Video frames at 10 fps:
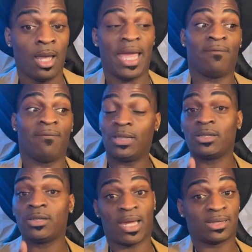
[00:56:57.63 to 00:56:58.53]
And this
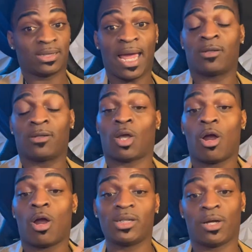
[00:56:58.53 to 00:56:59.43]
is Megan Thee Stallion. So
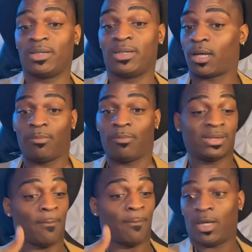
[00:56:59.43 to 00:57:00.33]
her attorneys are going to be
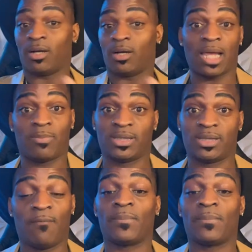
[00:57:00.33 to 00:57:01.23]
submitting all type of stuff.